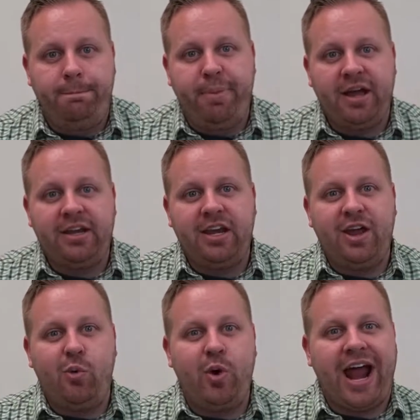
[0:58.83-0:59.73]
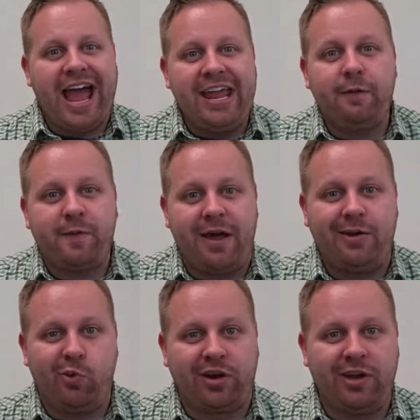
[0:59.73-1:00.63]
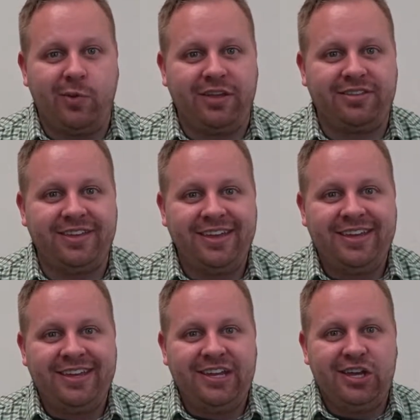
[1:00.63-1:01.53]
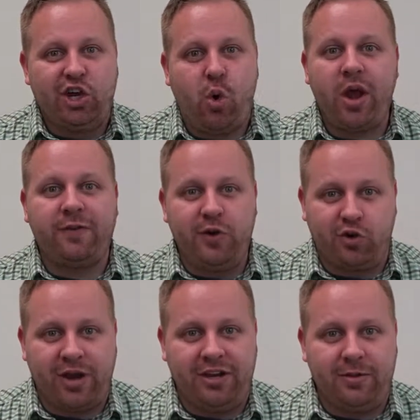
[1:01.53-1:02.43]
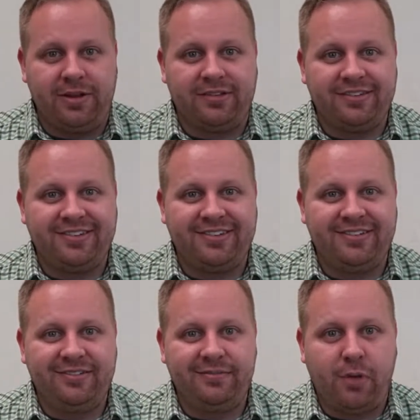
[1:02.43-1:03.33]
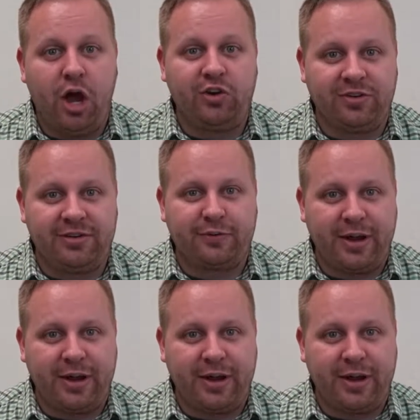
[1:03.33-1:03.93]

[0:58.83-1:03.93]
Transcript: But what I have found in working with quite a few credit unions, hundreds of